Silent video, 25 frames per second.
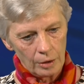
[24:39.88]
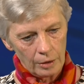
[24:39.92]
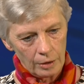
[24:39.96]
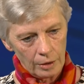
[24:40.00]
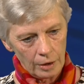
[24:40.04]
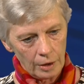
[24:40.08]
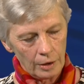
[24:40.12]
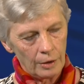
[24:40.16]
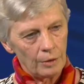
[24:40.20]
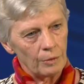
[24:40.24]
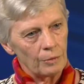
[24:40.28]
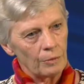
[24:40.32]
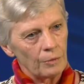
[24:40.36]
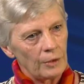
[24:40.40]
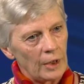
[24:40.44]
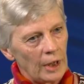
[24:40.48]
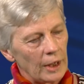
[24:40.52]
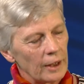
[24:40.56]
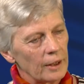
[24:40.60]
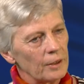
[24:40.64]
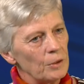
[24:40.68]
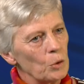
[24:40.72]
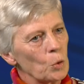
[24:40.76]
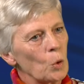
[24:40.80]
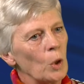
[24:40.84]

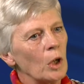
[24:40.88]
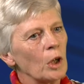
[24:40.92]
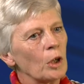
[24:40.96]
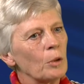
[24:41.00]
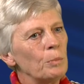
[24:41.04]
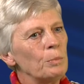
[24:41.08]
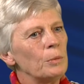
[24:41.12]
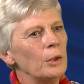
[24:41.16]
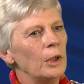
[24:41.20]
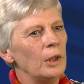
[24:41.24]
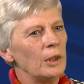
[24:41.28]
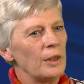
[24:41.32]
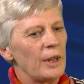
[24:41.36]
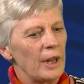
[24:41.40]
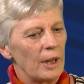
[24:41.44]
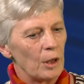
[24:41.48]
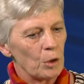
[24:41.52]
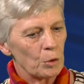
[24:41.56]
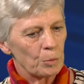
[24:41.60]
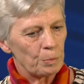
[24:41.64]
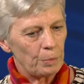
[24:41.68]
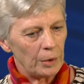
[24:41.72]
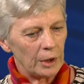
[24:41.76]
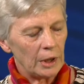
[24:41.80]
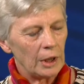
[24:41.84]
There
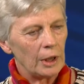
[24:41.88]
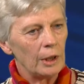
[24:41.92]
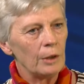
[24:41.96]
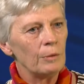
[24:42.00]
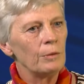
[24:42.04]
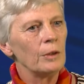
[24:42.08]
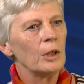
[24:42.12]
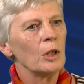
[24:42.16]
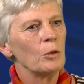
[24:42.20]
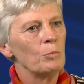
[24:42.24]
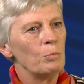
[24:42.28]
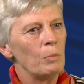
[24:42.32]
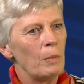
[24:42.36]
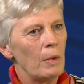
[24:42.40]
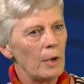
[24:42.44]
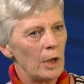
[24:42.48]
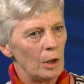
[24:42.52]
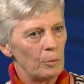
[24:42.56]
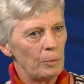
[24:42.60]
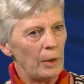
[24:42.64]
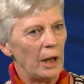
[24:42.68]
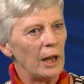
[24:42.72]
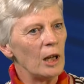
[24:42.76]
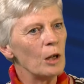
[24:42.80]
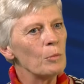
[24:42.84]
be given
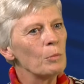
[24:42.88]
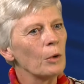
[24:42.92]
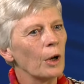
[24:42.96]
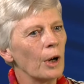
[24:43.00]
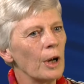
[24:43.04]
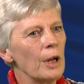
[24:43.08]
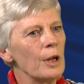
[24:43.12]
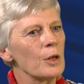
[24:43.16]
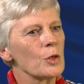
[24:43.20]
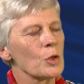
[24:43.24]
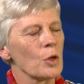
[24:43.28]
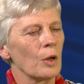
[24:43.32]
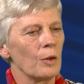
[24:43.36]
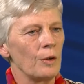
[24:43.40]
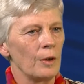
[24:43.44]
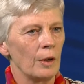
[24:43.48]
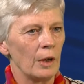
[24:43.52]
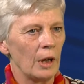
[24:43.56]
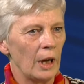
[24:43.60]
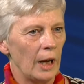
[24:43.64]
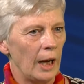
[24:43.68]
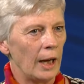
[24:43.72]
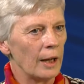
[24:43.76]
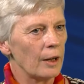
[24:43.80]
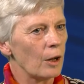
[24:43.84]
many money to the
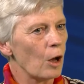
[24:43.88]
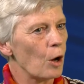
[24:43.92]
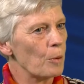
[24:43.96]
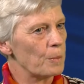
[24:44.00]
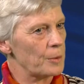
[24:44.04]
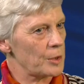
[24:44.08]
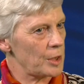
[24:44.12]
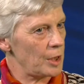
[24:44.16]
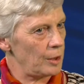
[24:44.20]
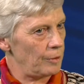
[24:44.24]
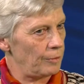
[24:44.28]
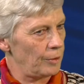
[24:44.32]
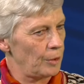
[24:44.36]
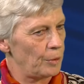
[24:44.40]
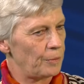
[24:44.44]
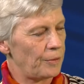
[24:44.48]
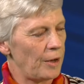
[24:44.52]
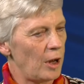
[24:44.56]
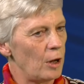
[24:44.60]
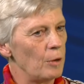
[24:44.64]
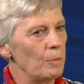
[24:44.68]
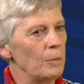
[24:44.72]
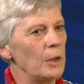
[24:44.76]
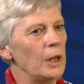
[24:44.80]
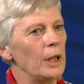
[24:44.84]
adoptive
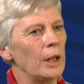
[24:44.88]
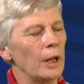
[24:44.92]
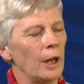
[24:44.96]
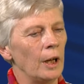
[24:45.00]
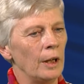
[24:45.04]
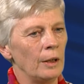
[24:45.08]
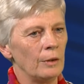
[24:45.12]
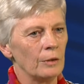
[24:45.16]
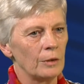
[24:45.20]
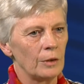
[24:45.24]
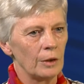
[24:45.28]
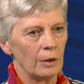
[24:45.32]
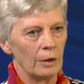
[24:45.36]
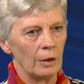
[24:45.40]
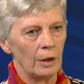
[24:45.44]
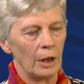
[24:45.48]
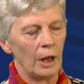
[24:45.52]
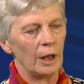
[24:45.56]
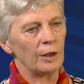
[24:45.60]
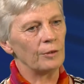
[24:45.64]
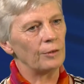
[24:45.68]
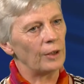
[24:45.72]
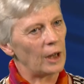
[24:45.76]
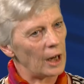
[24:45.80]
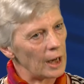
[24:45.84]
family and
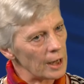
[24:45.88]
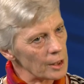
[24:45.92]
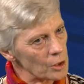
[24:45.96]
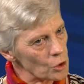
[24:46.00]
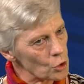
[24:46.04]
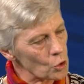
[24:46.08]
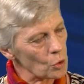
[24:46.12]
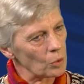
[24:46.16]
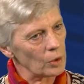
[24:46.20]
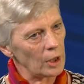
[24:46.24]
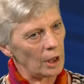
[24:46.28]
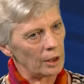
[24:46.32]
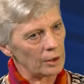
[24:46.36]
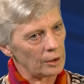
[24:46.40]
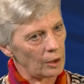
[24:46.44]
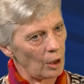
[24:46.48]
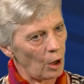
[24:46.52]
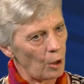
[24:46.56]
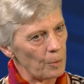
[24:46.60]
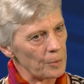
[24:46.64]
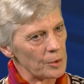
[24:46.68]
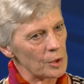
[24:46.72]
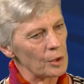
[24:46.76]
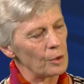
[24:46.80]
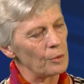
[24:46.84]
advice to
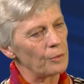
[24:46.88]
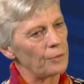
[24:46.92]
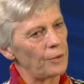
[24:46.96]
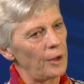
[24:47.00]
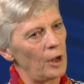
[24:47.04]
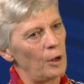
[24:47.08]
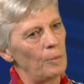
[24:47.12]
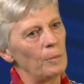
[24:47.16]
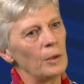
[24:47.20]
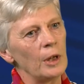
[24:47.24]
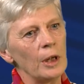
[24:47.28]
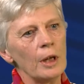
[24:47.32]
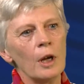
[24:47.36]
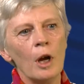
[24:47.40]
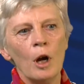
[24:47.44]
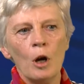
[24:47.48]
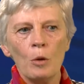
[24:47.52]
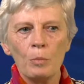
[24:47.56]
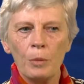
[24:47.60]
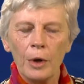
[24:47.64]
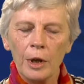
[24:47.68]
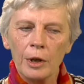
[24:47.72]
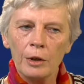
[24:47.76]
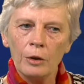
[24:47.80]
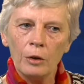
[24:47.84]
adoptive family,
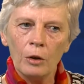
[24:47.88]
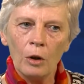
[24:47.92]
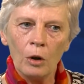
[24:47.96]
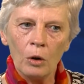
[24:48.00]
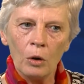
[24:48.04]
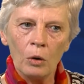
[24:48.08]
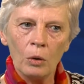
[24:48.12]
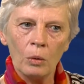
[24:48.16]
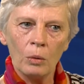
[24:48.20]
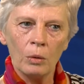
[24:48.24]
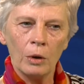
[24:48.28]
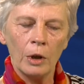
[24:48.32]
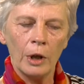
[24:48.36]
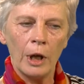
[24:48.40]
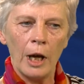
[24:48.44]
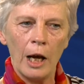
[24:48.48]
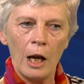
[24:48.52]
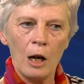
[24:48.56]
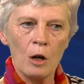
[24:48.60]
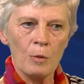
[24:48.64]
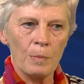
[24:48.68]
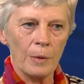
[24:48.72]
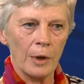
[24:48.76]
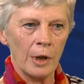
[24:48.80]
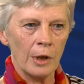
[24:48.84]
but no
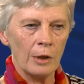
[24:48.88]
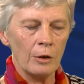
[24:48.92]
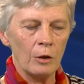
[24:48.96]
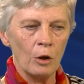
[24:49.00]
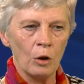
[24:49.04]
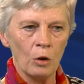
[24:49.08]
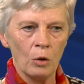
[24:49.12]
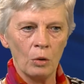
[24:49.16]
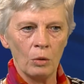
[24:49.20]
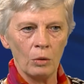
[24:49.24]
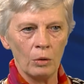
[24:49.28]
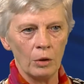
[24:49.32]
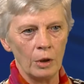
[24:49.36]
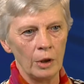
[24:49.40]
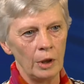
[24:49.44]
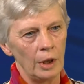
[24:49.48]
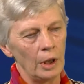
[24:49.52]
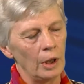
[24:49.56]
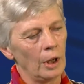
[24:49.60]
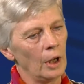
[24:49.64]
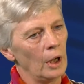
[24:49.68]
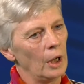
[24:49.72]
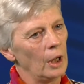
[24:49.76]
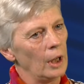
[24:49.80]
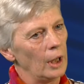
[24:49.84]
help and no
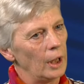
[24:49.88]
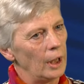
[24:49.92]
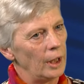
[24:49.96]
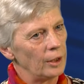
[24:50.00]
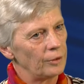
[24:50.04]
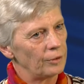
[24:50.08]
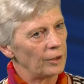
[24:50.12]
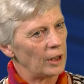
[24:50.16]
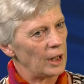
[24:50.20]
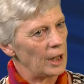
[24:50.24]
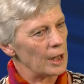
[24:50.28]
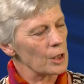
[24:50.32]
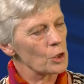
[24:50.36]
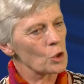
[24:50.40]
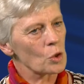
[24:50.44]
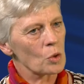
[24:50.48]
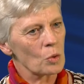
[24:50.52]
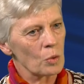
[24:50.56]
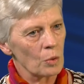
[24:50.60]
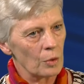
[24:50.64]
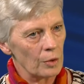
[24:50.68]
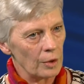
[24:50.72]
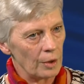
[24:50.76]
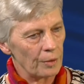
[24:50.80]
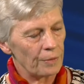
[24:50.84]
advice
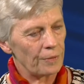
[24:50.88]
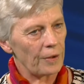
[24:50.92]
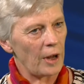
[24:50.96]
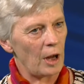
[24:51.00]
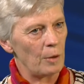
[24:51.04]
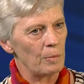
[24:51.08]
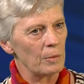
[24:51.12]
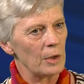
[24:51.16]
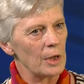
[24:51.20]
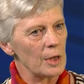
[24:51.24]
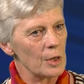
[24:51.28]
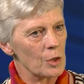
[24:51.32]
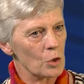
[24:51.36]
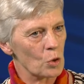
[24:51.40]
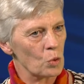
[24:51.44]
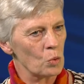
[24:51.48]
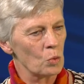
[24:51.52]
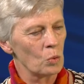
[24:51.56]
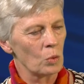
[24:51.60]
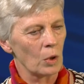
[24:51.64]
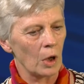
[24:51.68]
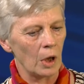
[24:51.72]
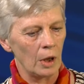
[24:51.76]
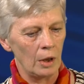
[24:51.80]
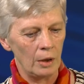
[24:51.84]
to the families
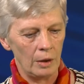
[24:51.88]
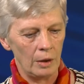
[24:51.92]
who